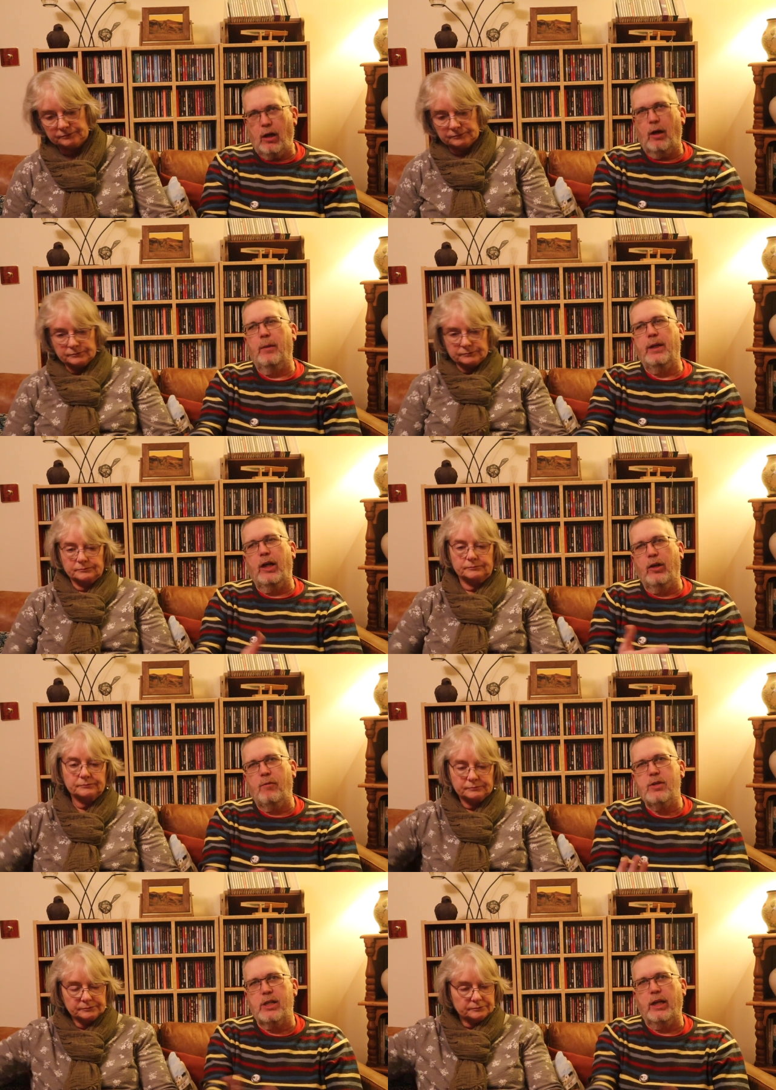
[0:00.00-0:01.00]
Speaker 1: you know I mean, and
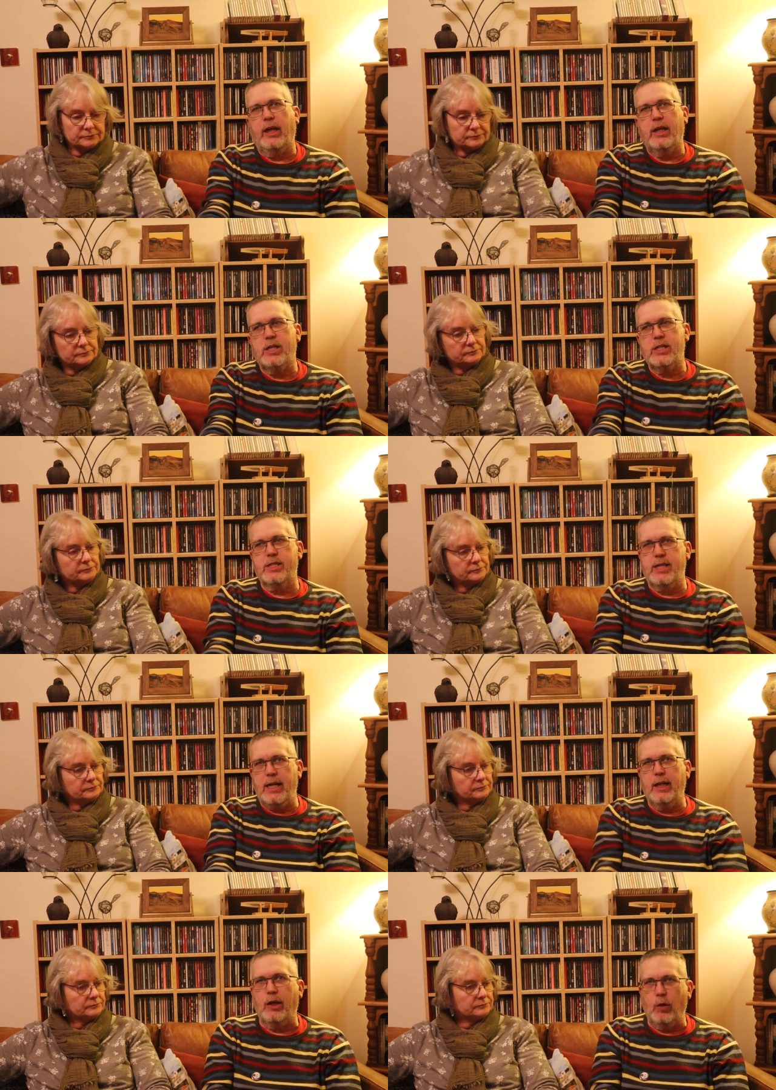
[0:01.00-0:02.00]
obviously it is
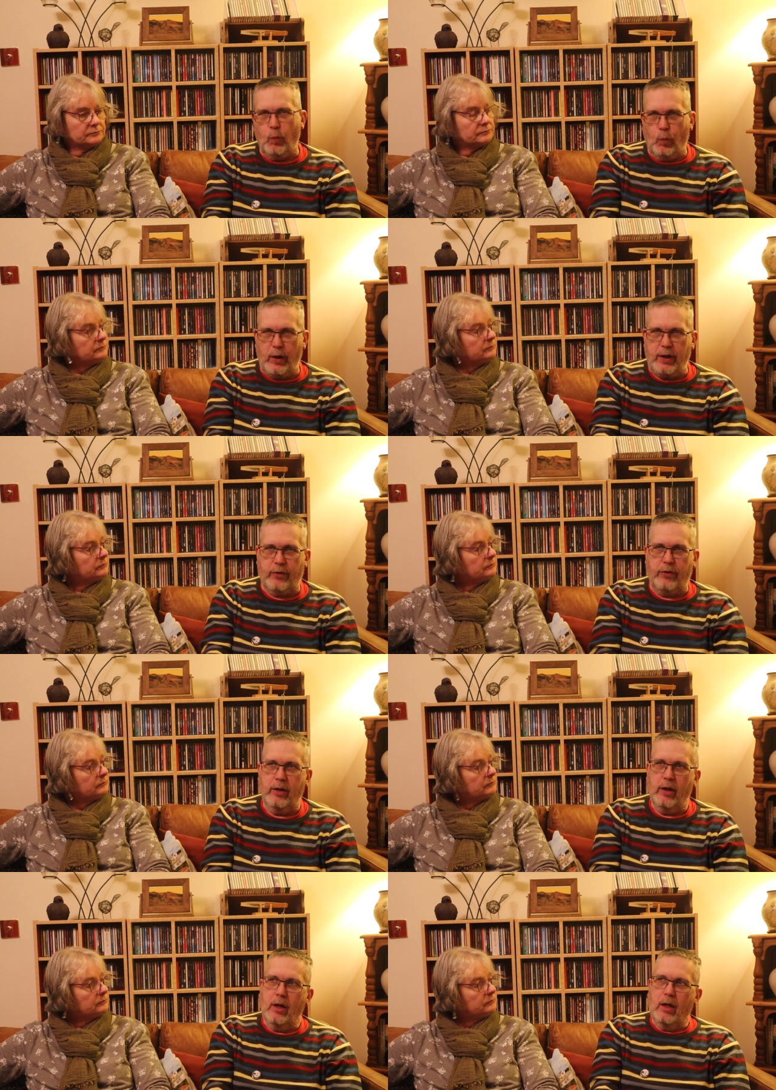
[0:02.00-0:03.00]
dealing
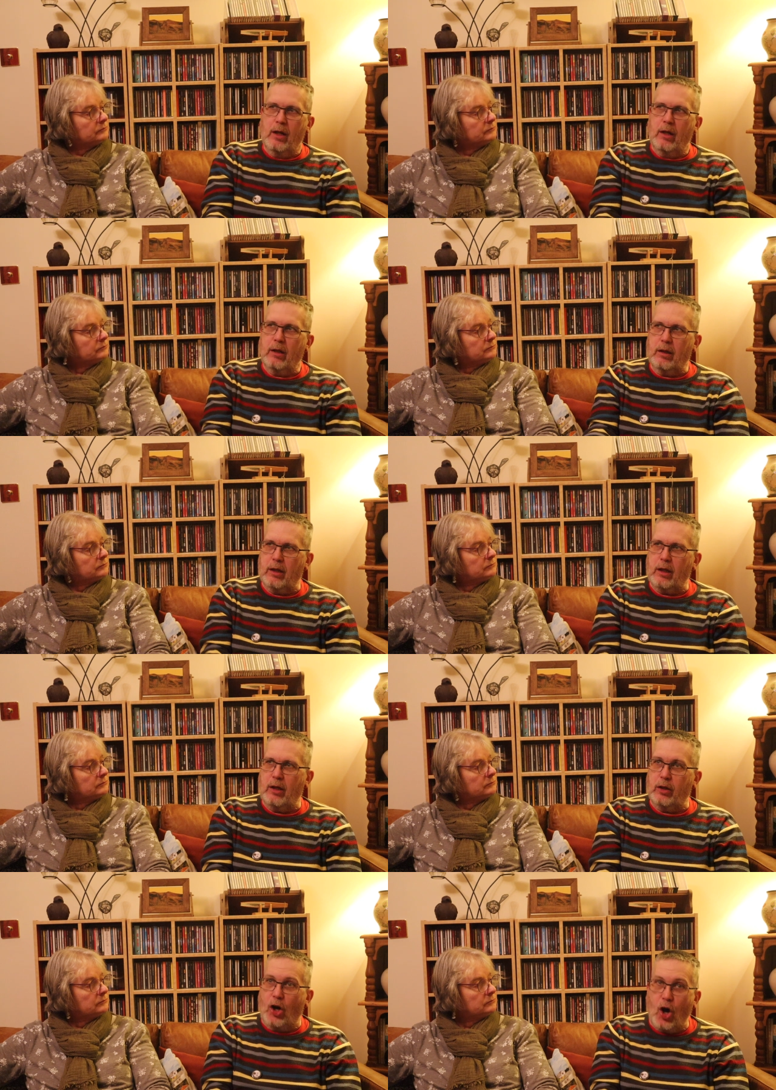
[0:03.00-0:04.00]
with
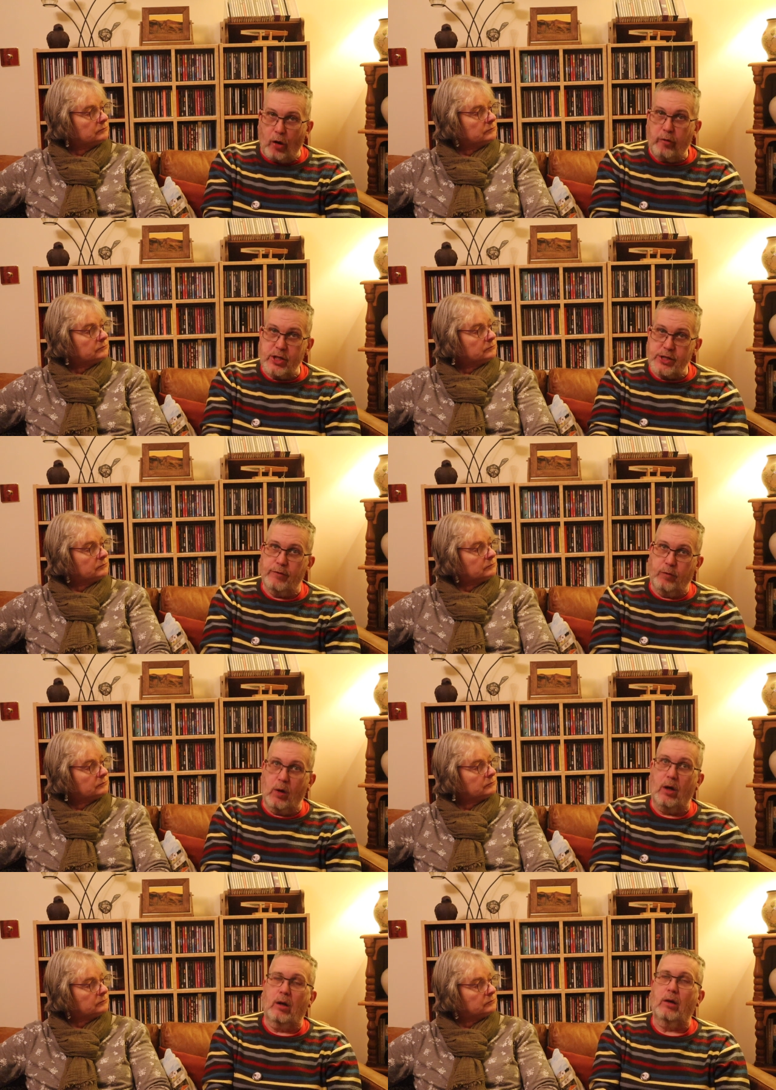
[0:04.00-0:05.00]
the the horrors of
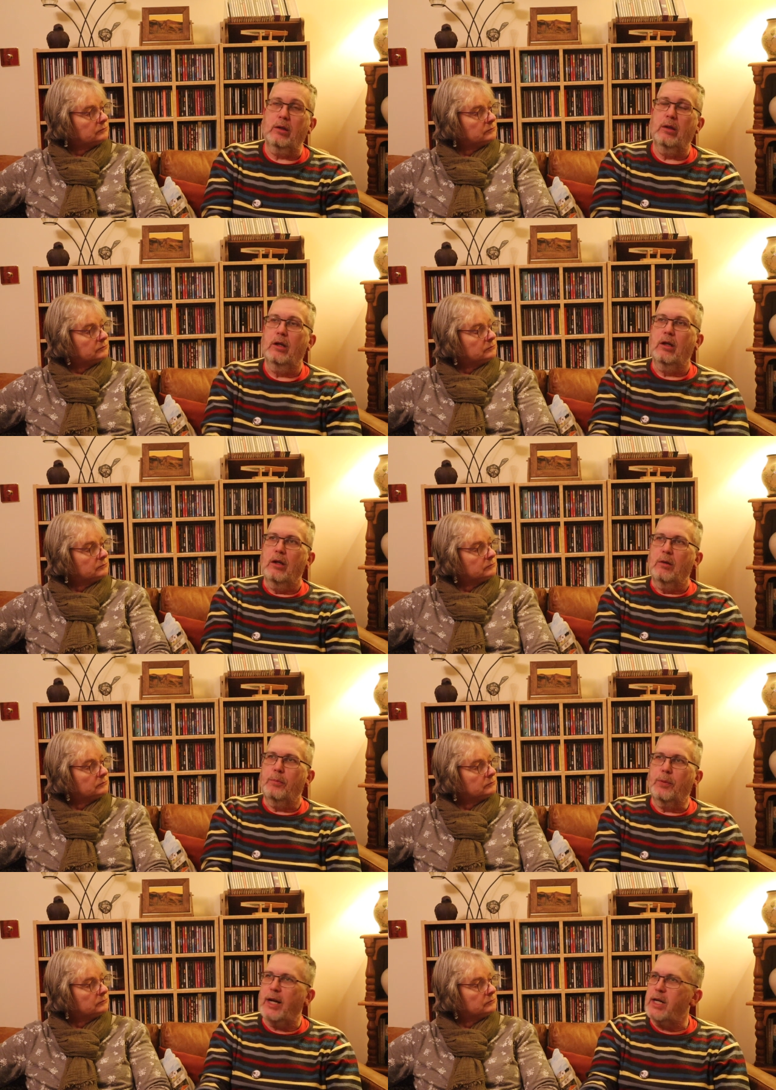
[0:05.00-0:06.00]
war,
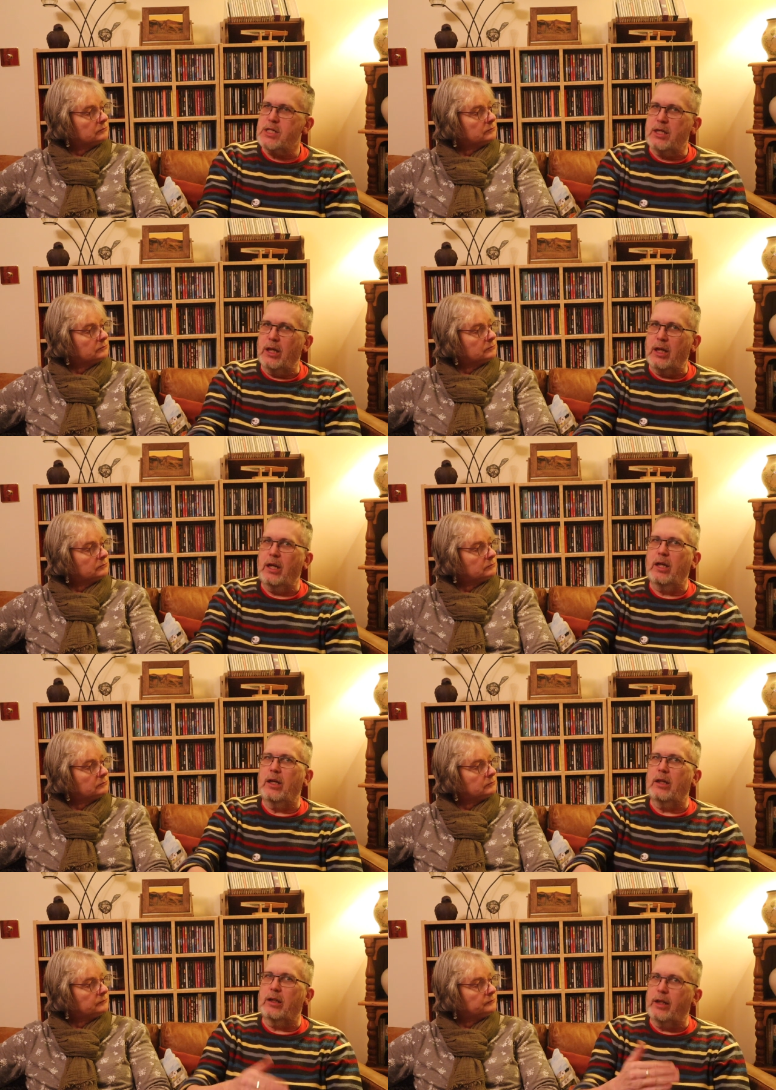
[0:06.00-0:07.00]
but actually
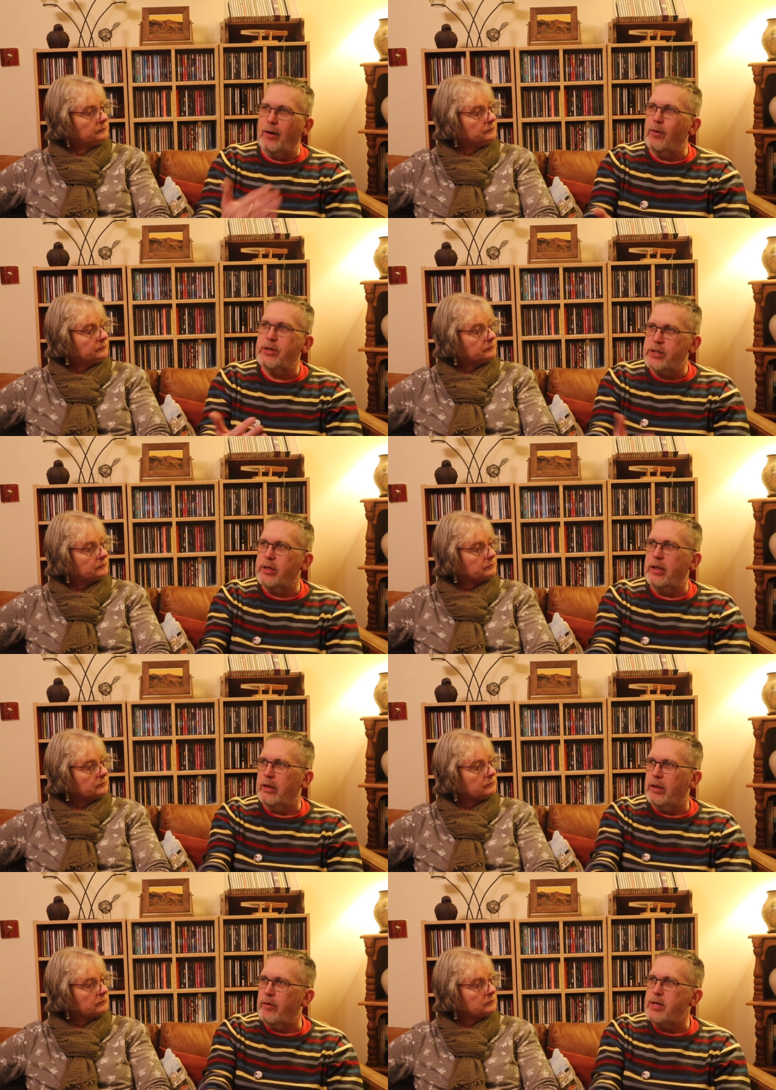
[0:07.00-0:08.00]
there is
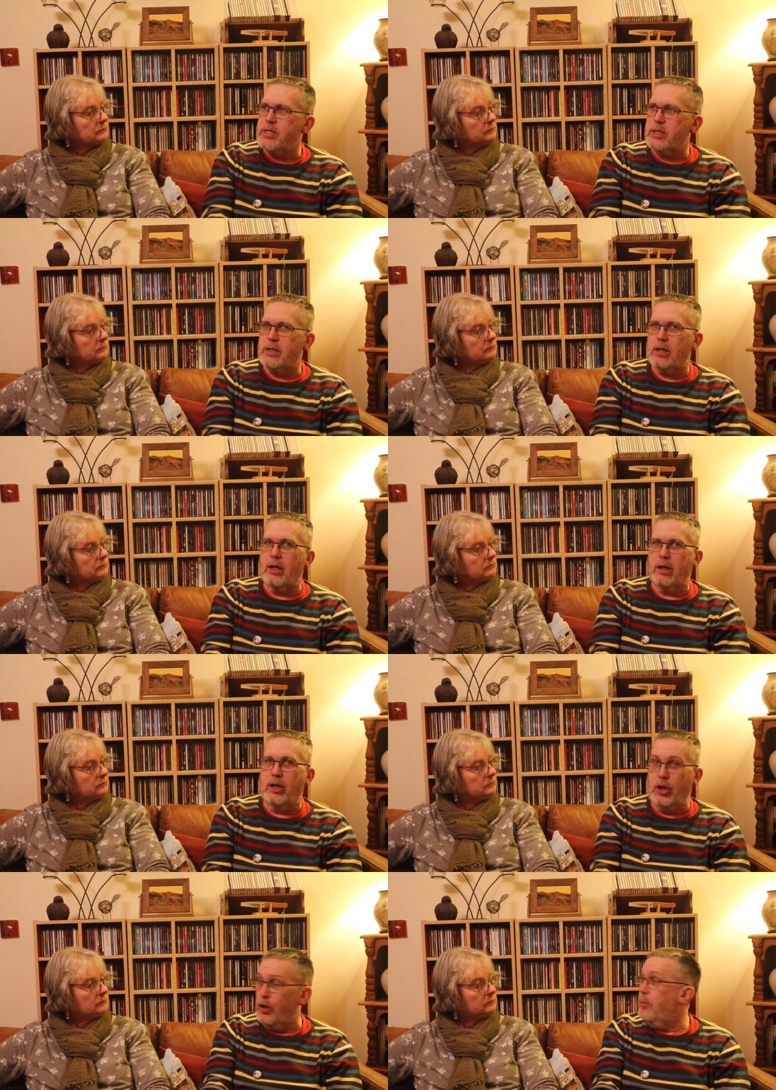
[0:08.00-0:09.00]
there is
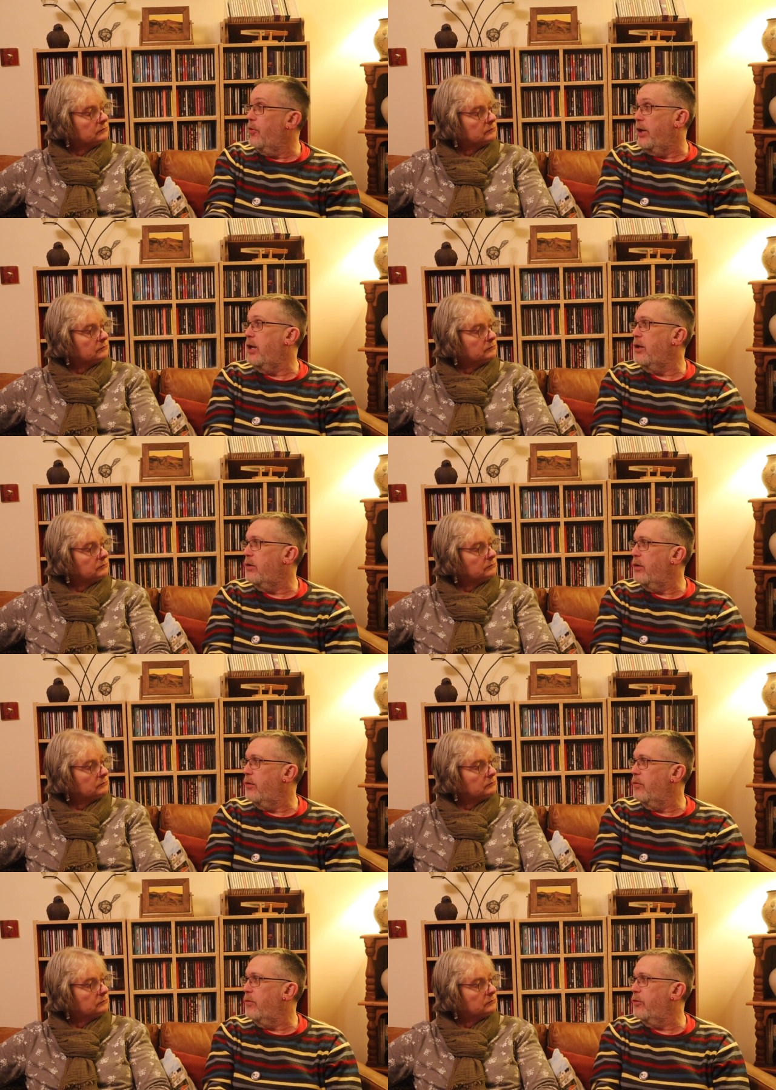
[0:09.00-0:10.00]
humour in it,
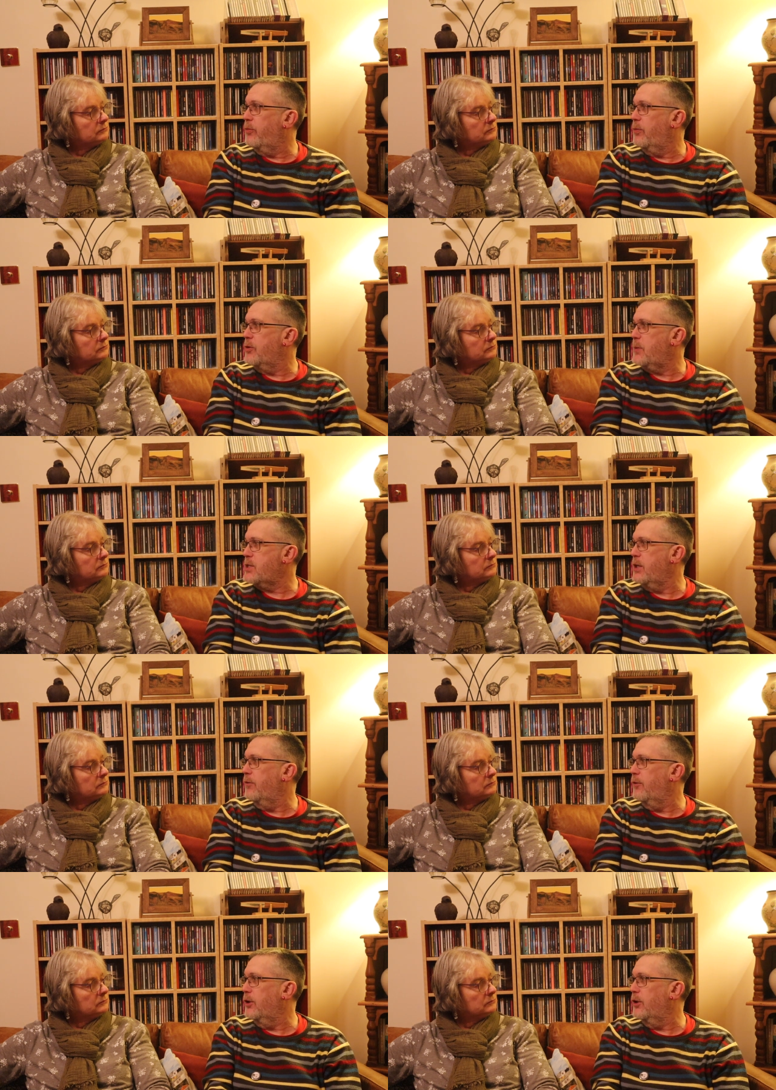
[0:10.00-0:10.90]
especially in the